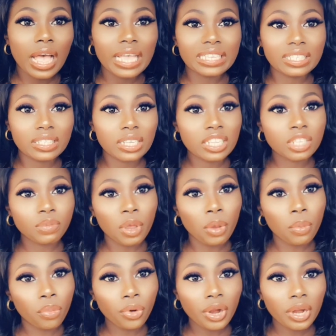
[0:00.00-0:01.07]
I still eat
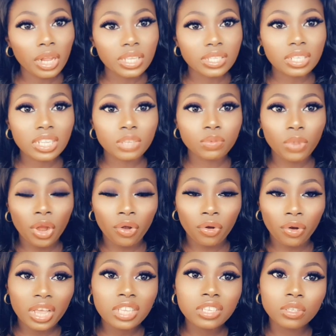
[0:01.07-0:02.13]
my bread, I still eat my
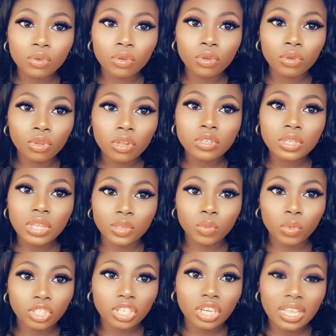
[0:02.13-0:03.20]
rice, though not as
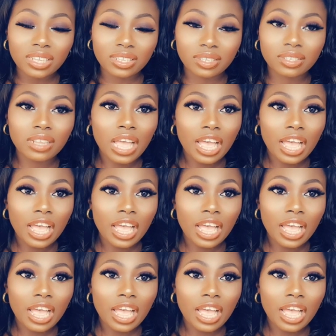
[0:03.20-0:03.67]
much as